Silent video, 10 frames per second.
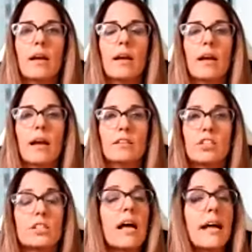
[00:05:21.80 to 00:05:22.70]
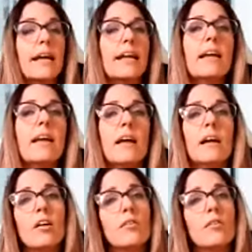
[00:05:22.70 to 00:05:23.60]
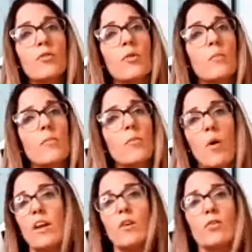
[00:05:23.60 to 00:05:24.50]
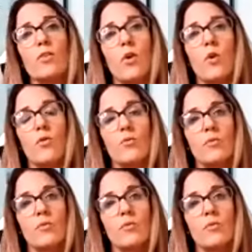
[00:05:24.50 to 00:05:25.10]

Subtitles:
Anxiety comes from what we don't know,